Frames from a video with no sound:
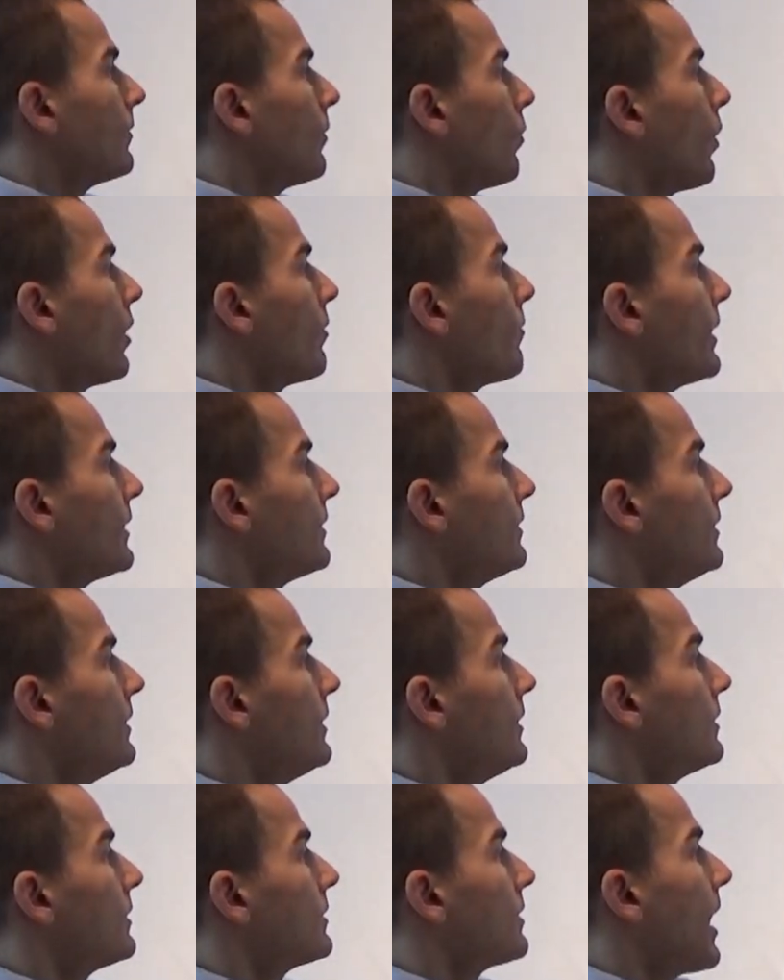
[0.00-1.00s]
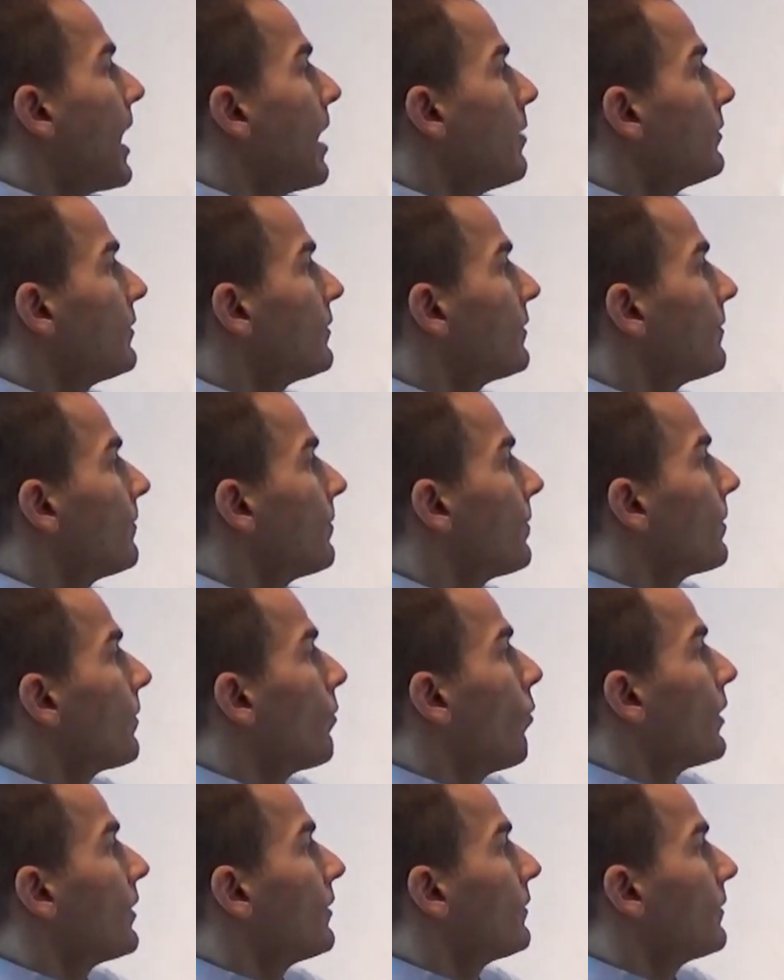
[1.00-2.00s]
1 by t times,
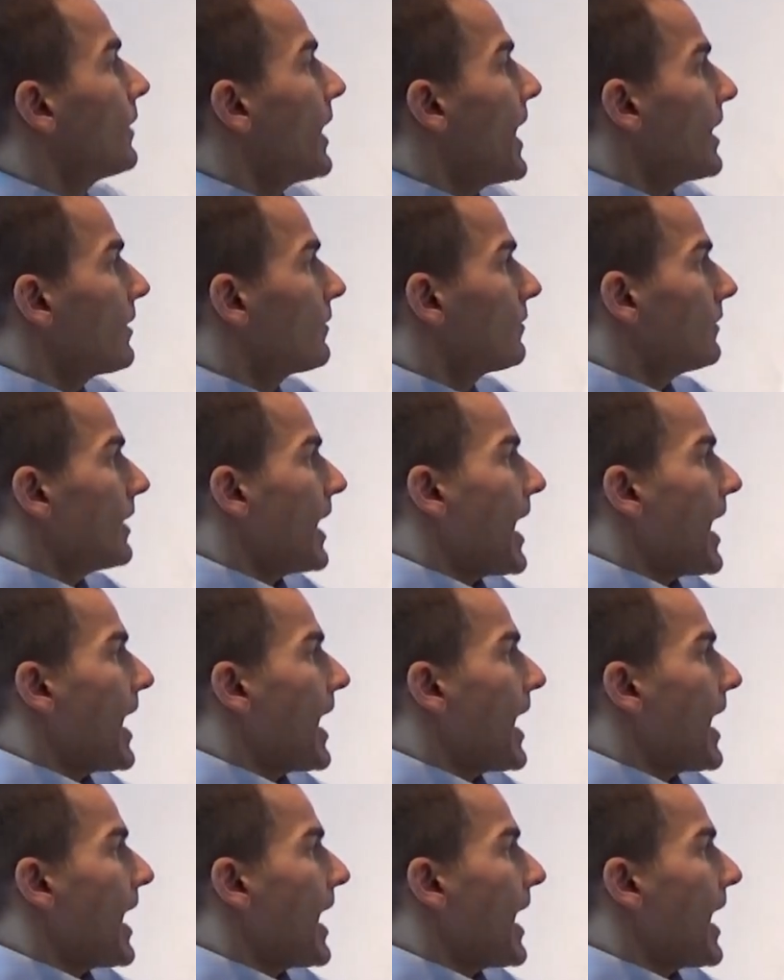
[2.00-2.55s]
what is x?